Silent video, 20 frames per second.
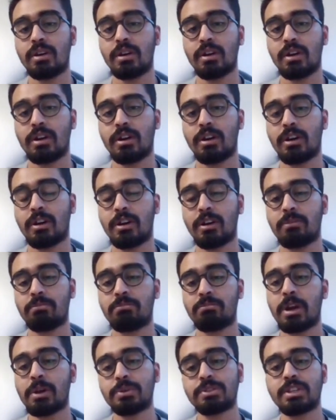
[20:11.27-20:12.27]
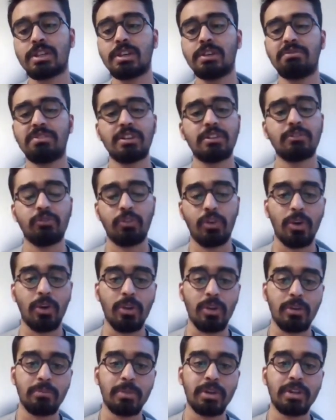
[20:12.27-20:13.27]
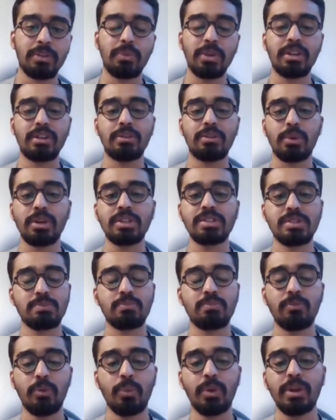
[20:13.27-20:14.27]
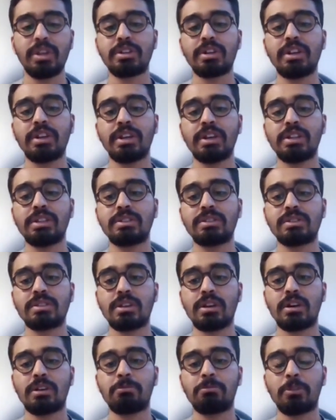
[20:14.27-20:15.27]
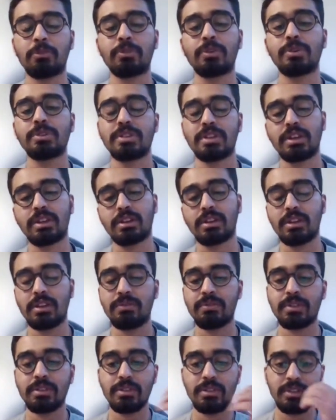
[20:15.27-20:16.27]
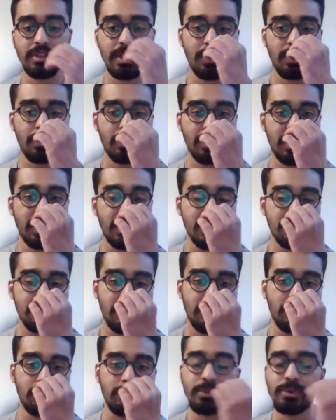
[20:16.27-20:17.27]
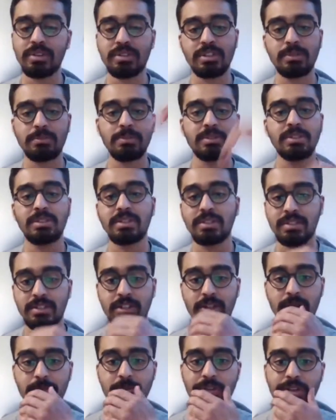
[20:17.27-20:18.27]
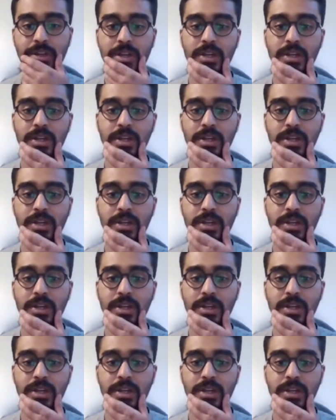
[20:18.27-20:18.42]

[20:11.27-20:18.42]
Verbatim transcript: uh, I would say even fall. But when once winter hits, uh, of course, like even they don't need as many employees as business dips.